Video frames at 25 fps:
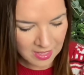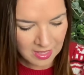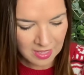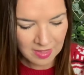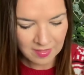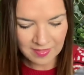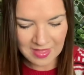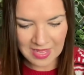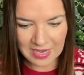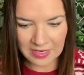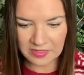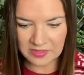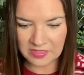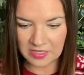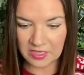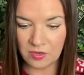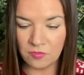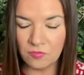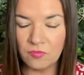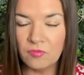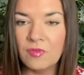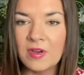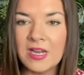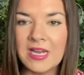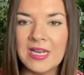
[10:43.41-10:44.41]
That looks like a
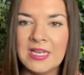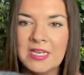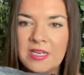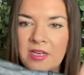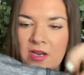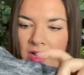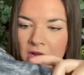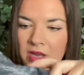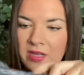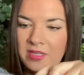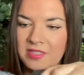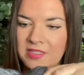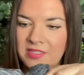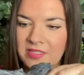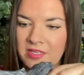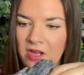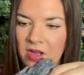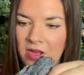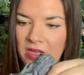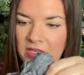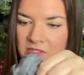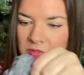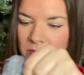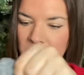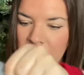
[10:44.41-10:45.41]
really nice
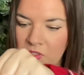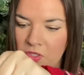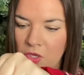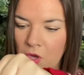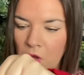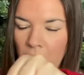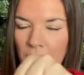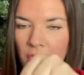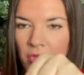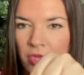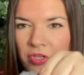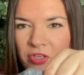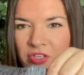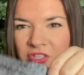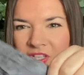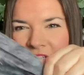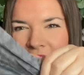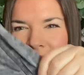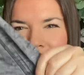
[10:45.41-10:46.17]
size. So it's got a hood.